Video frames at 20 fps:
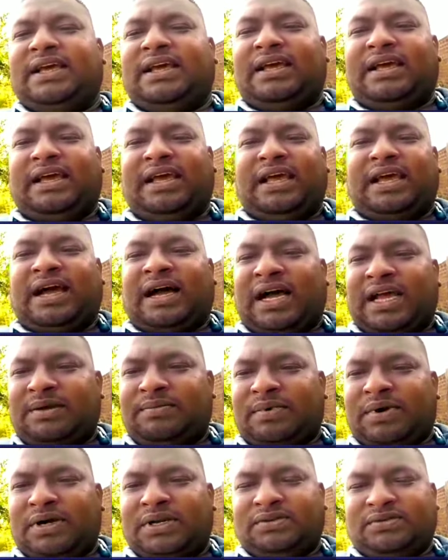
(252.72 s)
Here I
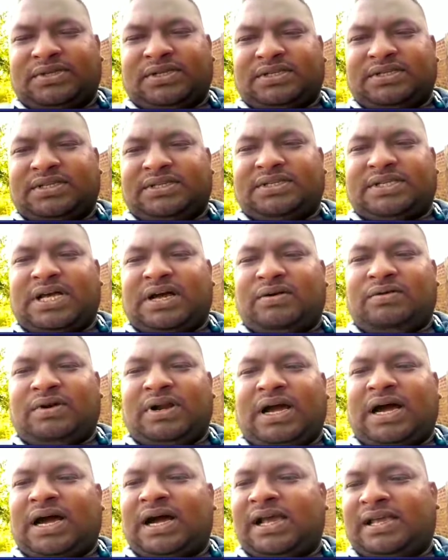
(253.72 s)
produces the sound
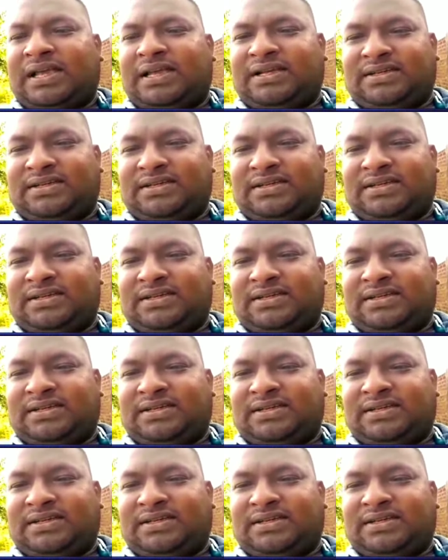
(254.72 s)
I.